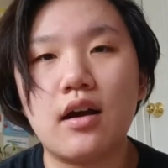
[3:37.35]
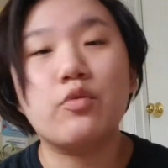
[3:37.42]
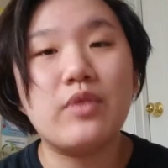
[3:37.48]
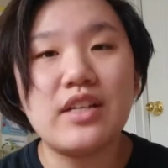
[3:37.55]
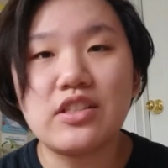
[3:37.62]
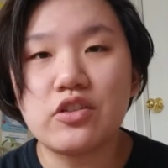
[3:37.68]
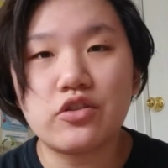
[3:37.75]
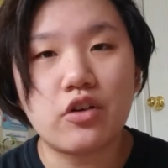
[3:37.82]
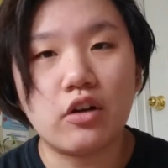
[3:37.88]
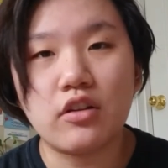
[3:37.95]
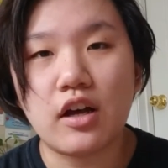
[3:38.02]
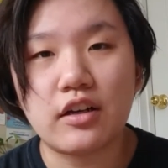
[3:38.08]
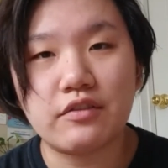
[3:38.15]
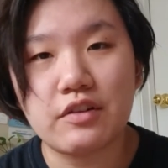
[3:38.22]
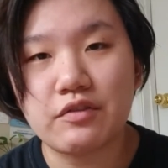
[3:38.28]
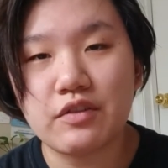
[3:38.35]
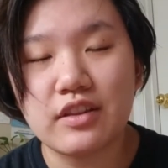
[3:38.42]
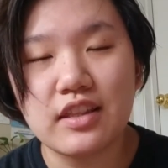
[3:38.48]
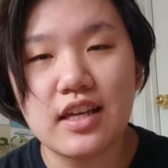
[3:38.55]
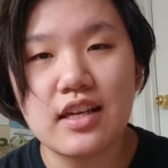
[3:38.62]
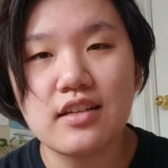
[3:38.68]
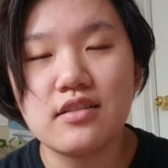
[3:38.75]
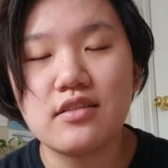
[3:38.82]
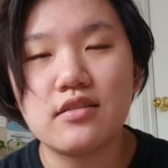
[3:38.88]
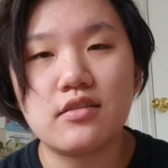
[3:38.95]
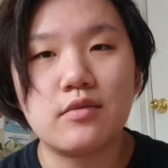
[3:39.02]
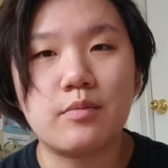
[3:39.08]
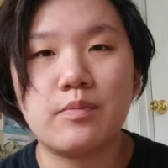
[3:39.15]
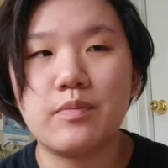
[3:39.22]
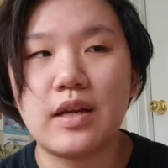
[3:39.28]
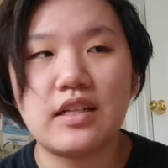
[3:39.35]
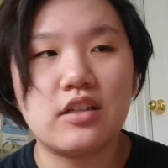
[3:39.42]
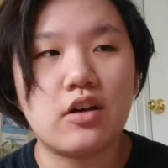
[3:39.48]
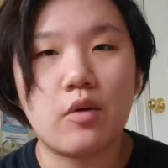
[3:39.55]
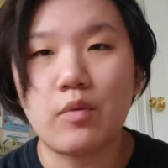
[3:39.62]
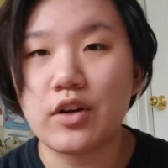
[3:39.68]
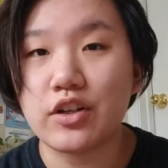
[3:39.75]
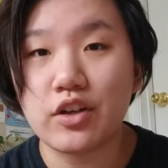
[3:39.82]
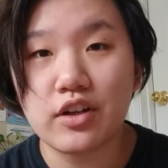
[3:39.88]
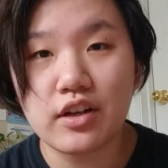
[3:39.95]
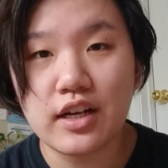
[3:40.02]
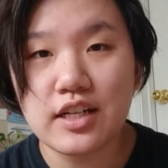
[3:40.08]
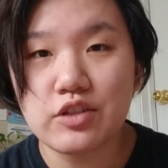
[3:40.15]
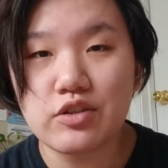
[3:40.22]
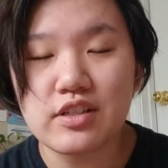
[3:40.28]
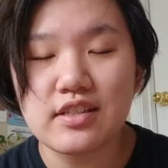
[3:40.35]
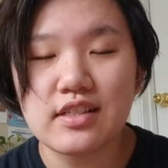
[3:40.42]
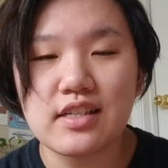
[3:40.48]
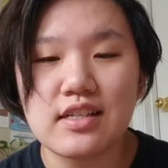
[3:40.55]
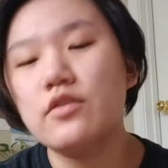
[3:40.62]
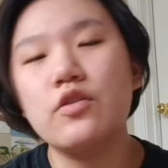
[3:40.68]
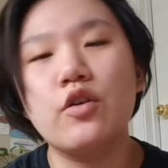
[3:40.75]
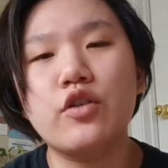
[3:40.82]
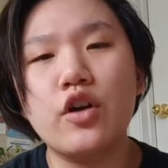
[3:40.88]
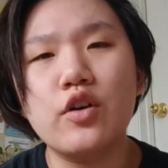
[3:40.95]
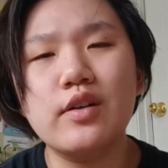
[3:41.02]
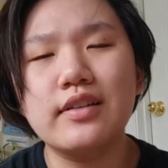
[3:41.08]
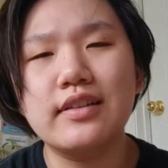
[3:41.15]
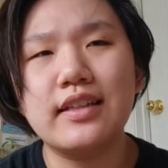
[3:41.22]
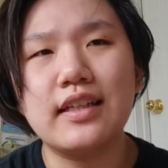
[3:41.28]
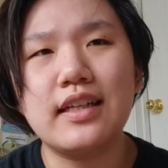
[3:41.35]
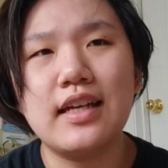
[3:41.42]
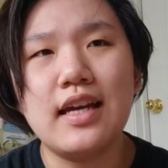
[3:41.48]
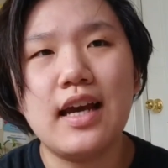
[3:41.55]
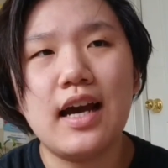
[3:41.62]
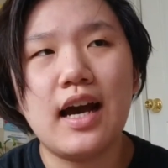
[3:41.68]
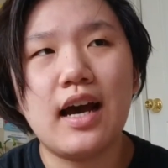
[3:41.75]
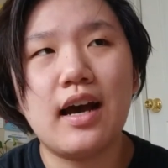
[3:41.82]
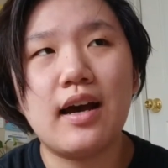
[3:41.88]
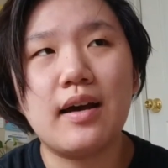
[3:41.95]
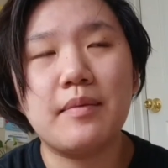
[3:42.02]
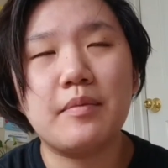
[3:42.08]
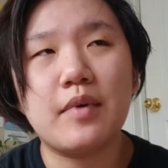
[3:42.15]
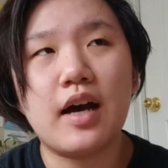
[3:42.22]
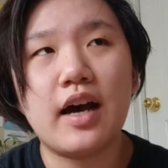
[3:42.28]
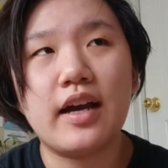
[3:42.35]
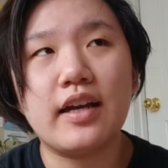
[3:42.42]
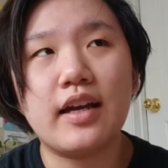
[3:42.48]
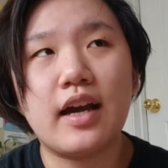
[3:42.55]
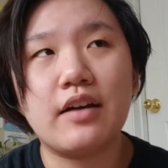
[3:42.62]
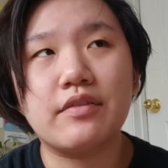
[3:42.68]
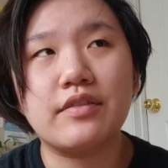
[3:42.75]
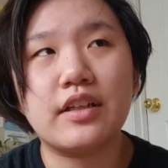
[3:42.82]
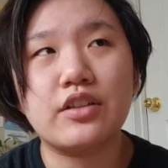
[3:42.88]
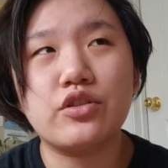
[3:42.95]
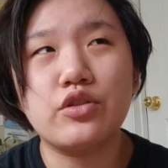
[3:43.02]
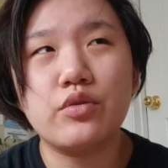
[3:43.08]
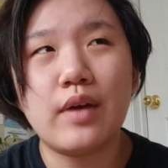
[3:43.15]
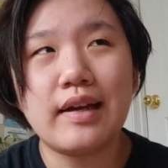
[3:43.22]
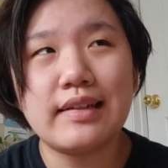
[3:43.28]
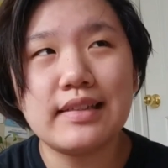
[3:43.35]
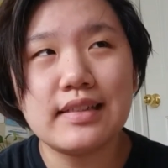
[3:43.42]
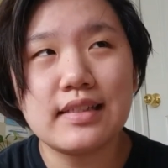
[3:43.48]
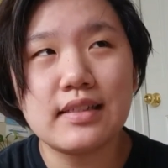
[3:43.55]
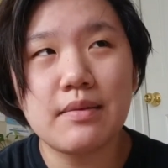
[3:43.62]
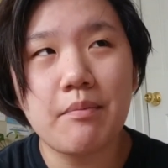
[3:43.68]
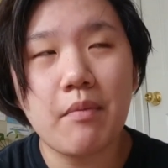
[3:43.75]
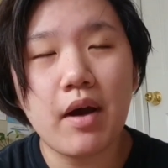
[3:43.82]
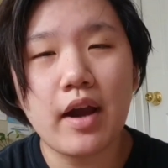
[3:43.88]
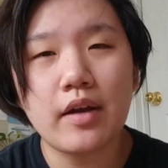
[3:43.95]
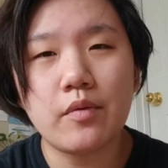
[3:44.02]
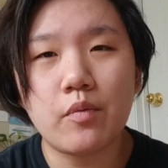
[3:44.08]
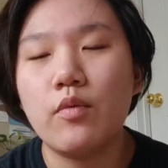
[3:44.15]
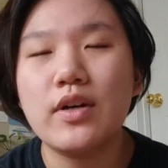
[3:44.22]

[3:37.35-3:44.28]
You research a lot of different things depending on what you're interested in. And so currently, I have like two ideas in mind.